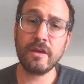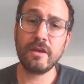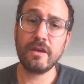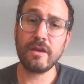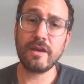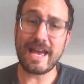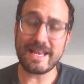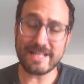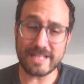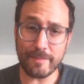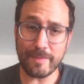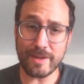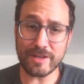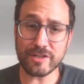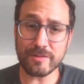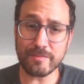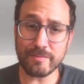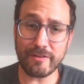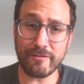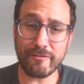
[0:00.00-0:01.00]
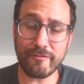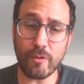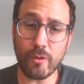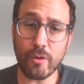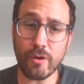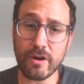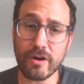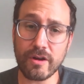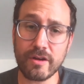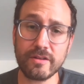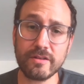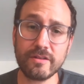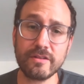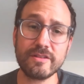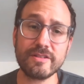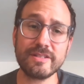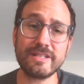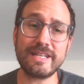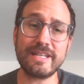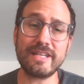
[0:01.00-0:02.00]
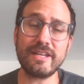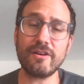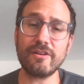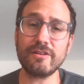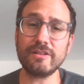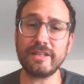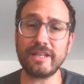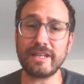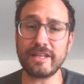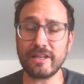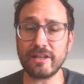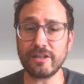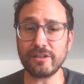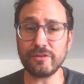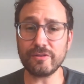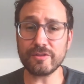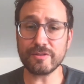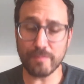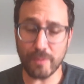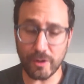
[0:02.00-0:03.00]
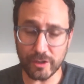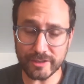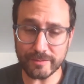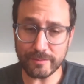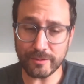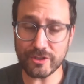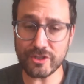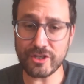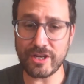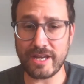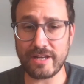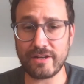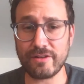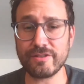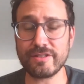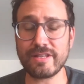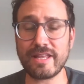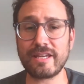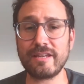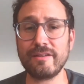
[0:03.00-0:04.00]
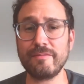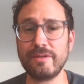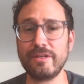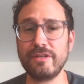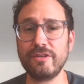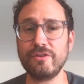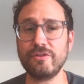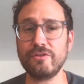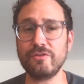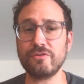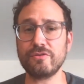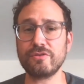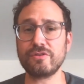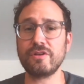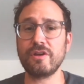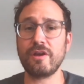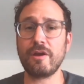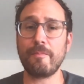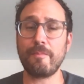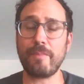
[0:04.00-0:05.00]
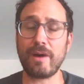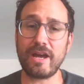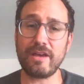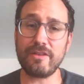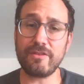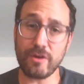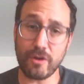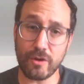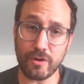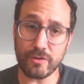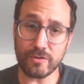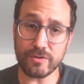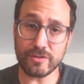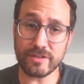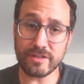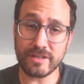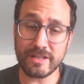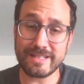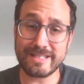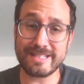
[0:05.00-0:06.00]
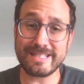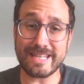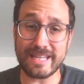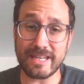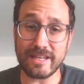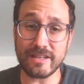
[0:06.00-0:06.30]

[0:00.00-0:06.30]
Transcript: As I mentioned before, C D R Link includes multiple channels that can be used by those seeking